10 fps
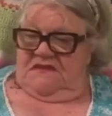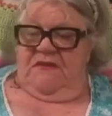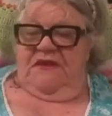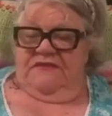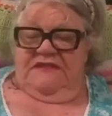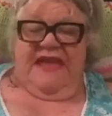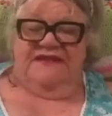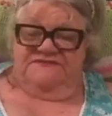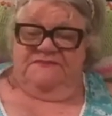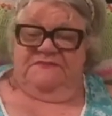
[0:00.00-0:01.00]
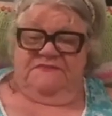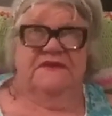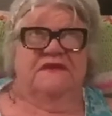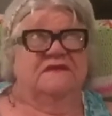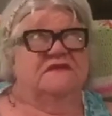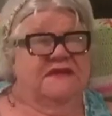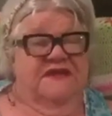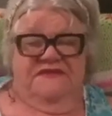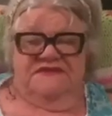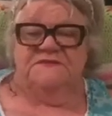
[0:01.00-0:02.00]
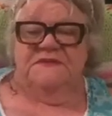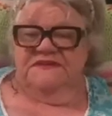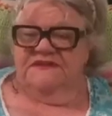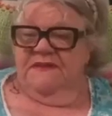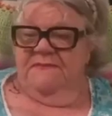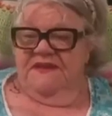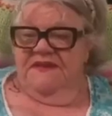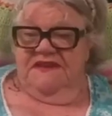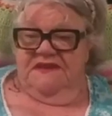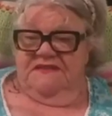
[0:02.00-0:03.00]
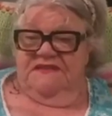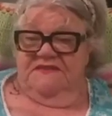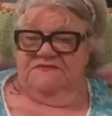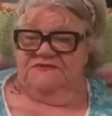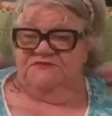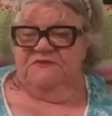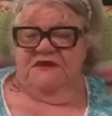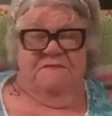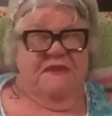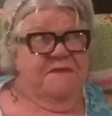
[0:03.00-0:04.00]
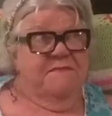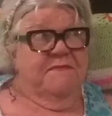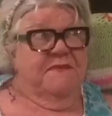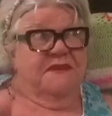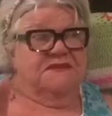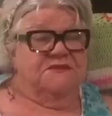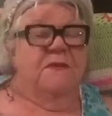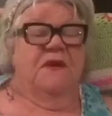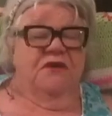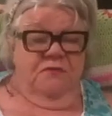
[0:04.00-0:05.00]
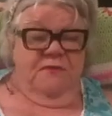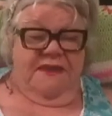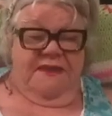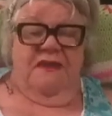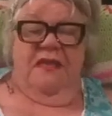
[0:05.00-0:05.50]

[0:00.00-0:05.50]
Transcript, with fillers: well, last, well, yeah, this month, and I'm picking, they're supposed to bring me tomorrow my